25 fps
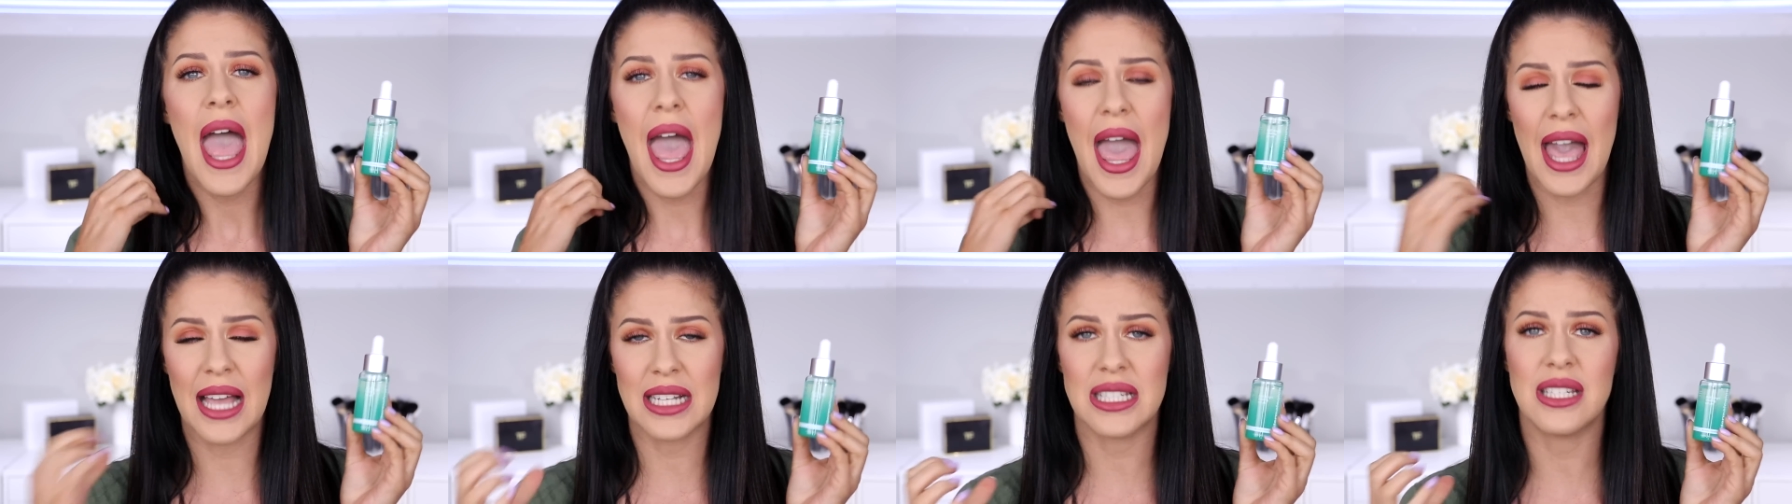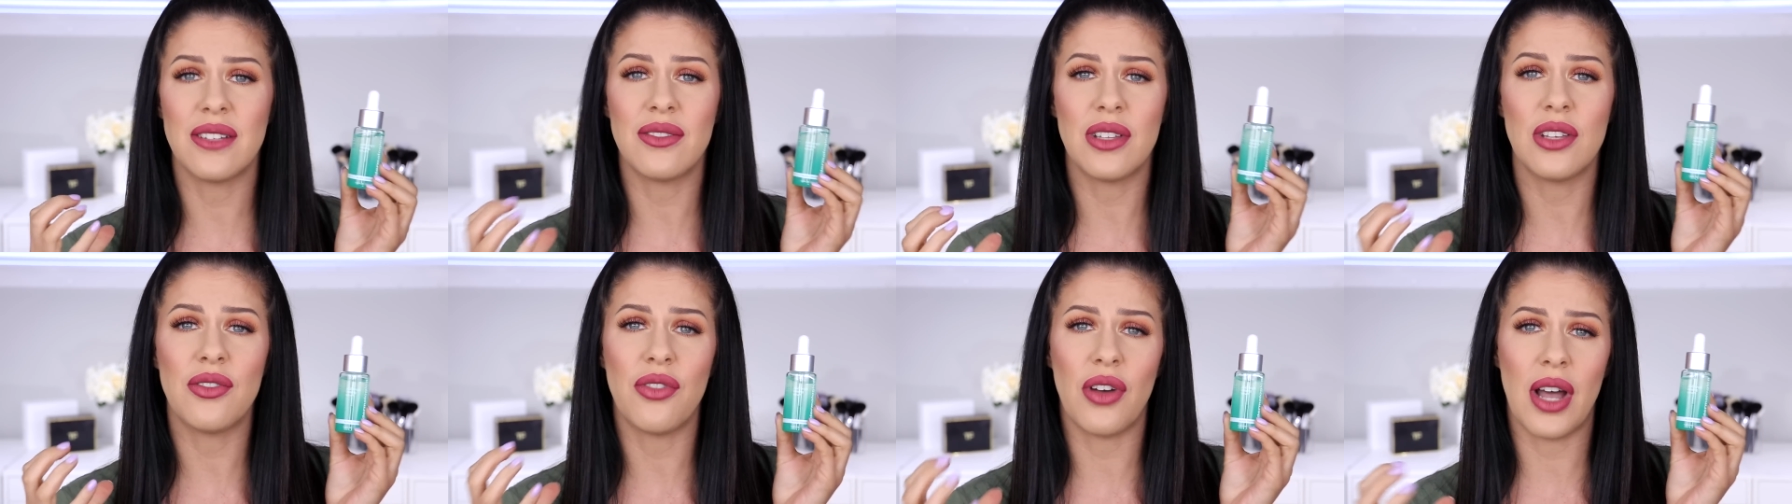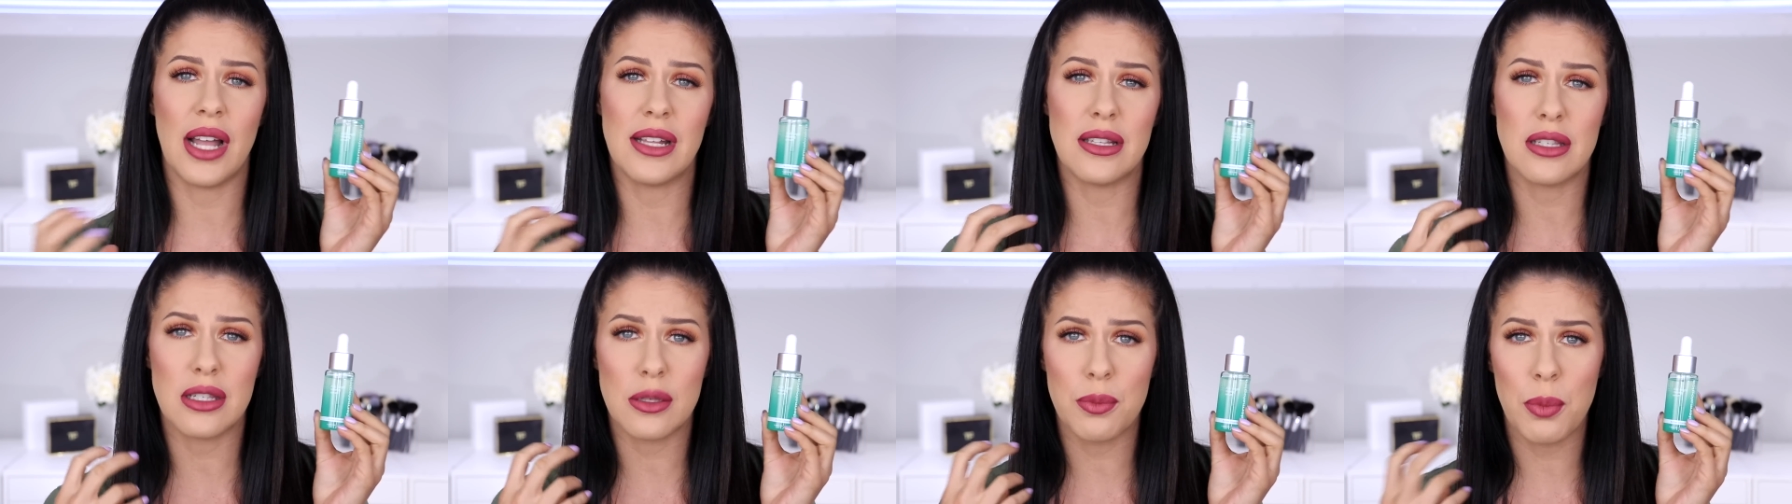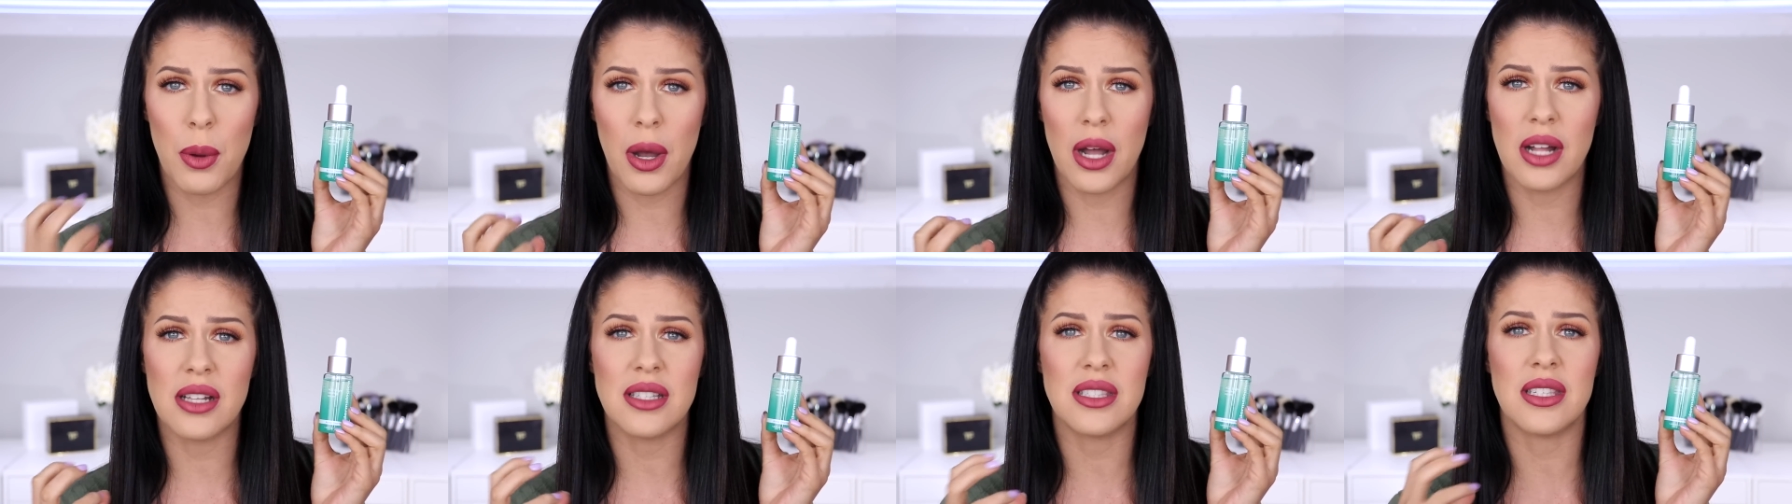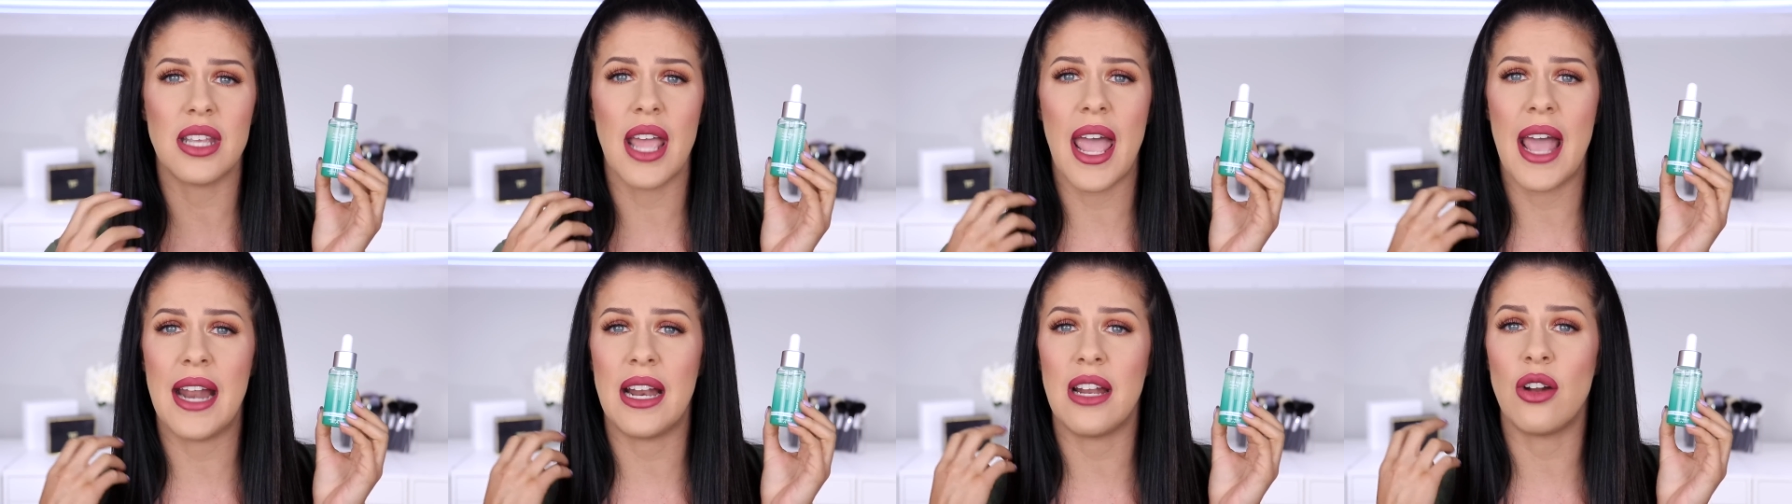actively fights spots,
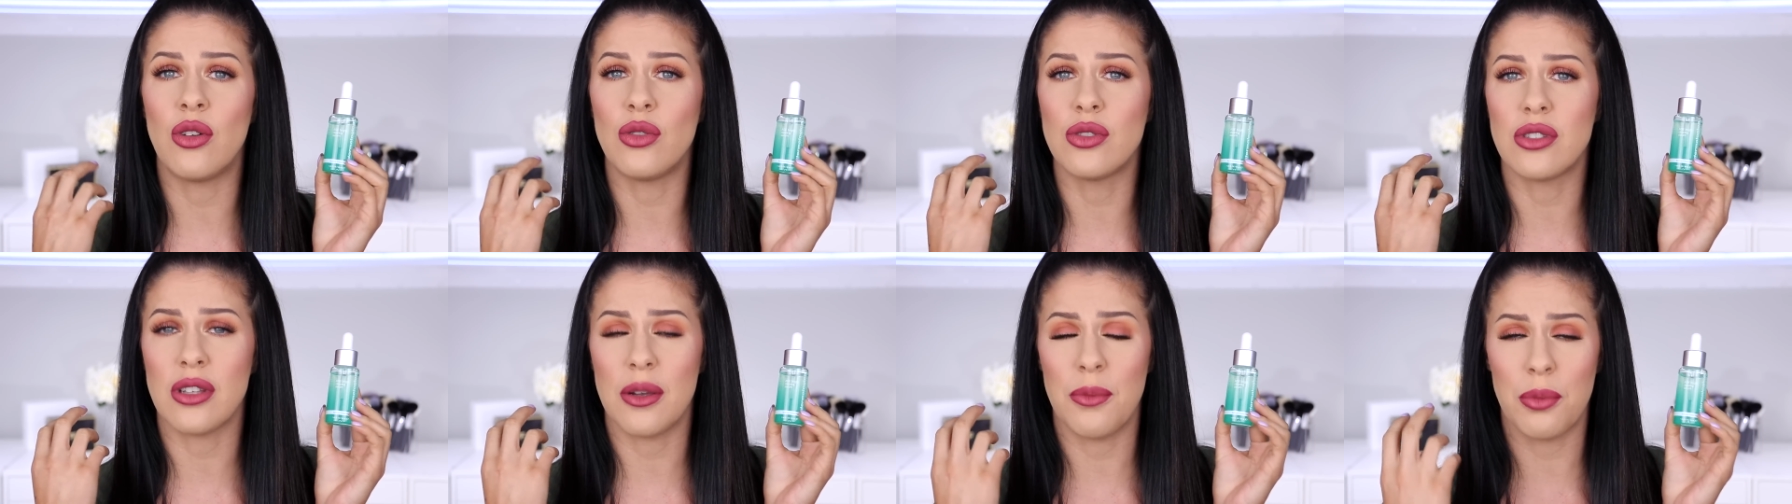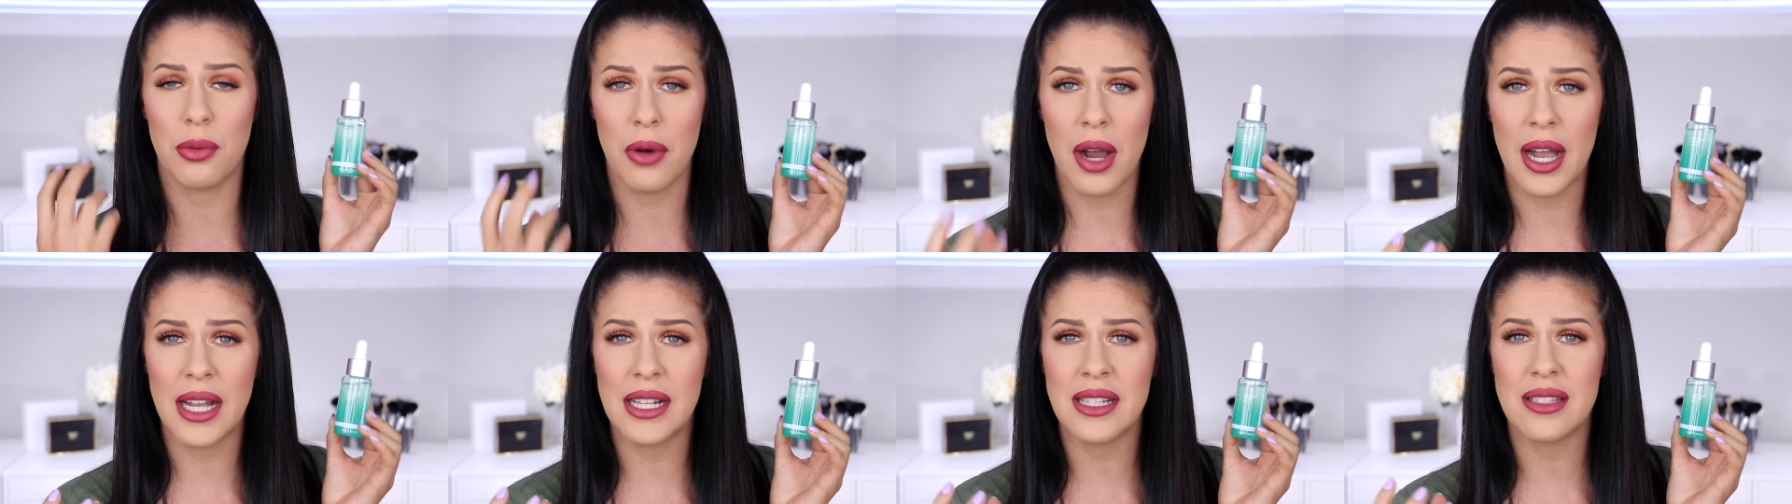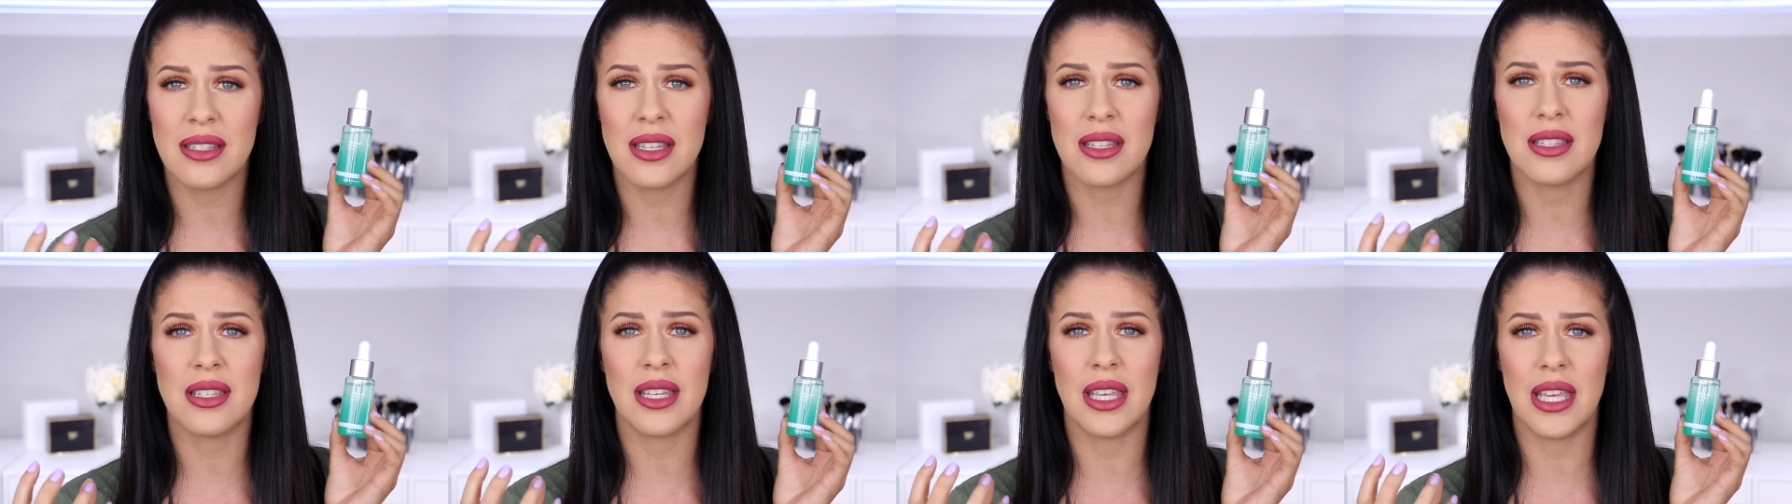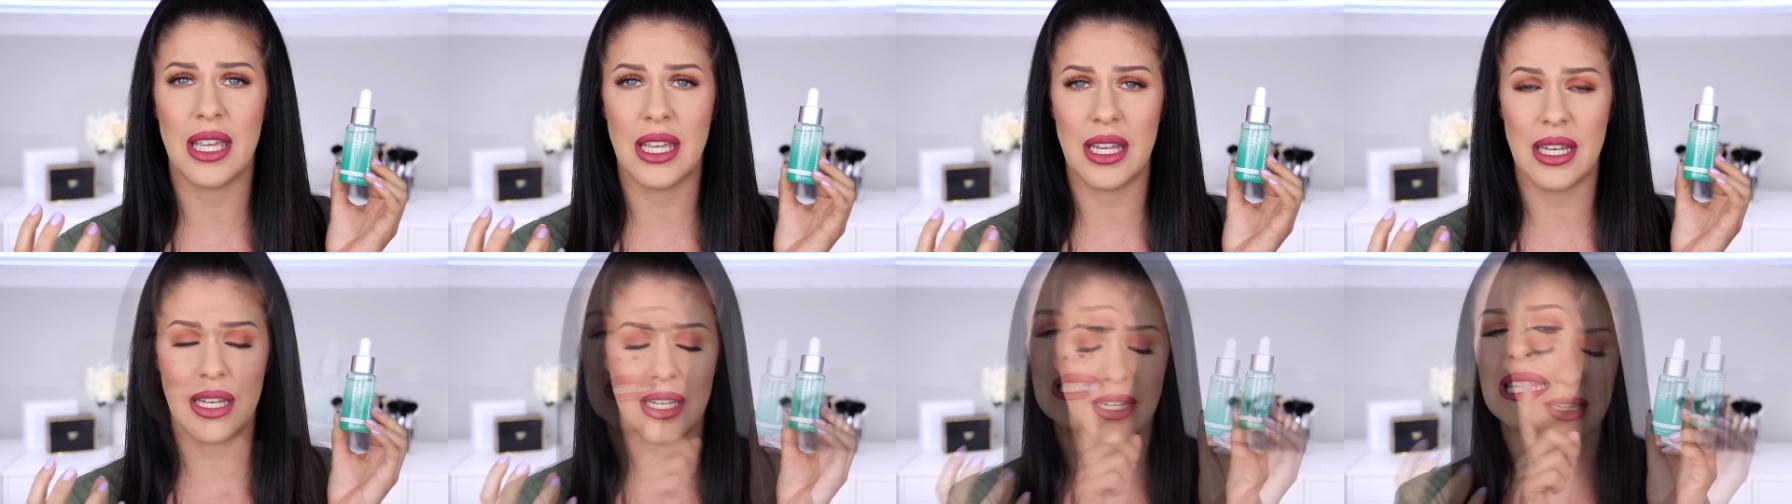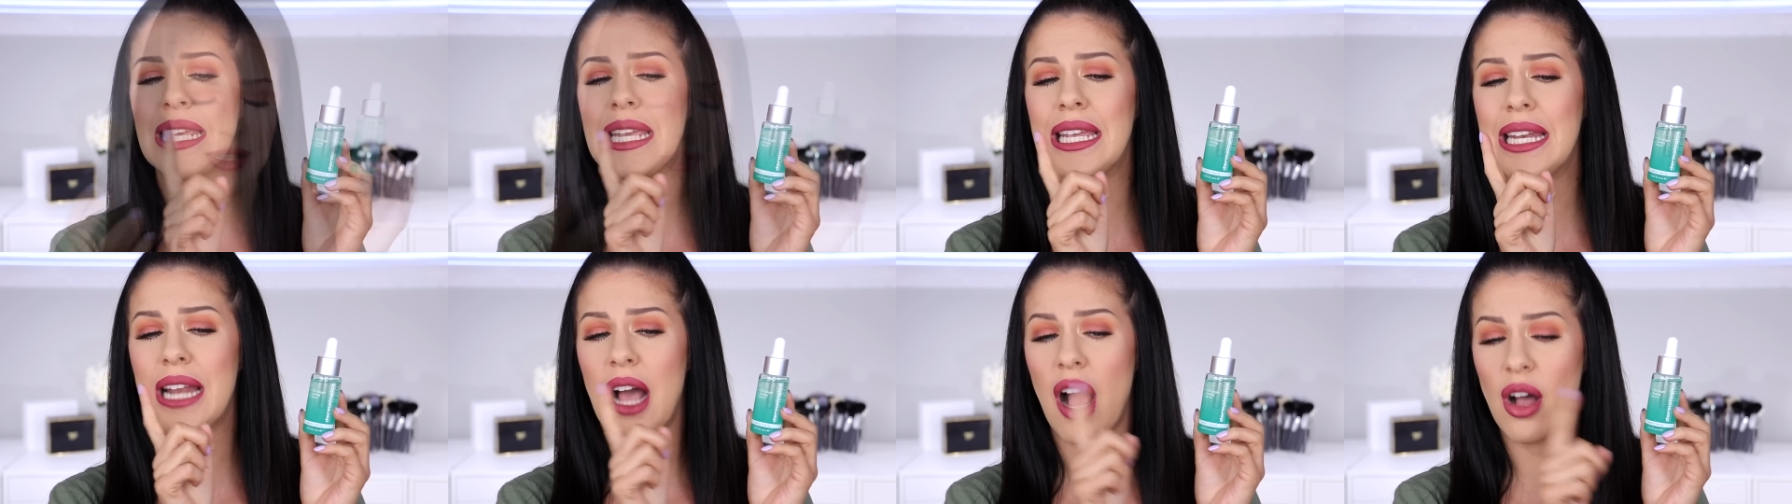and it also brightens the skin.
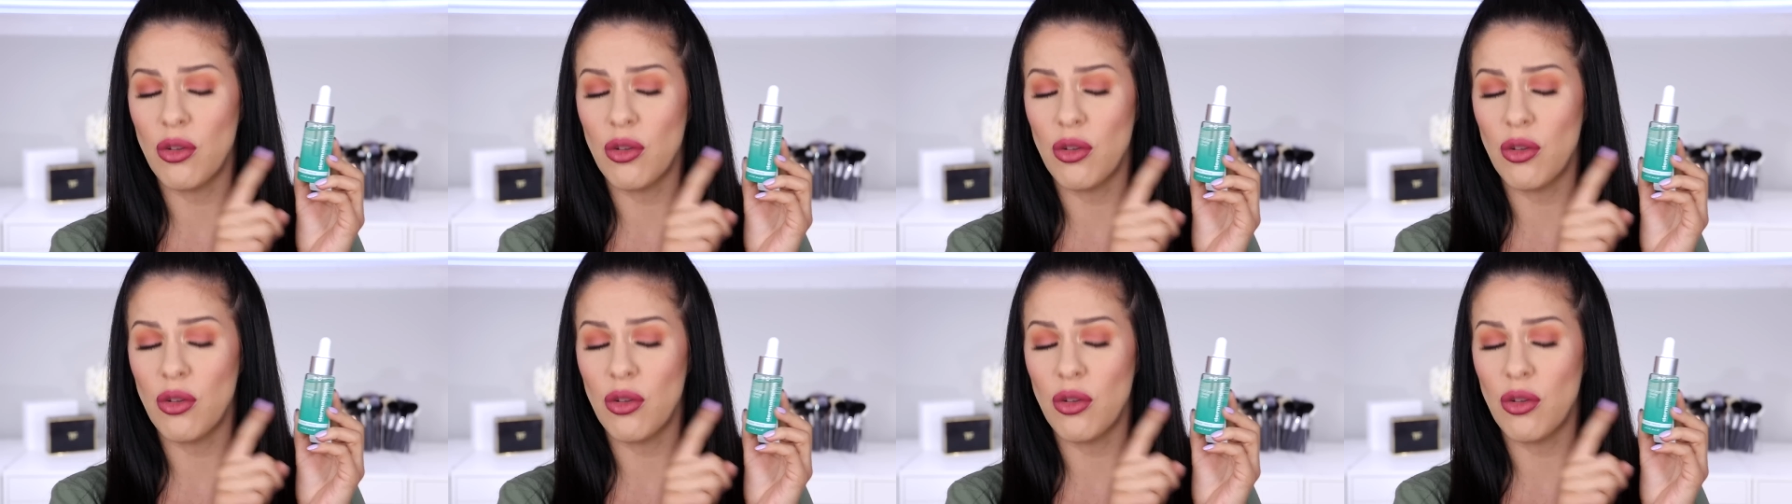It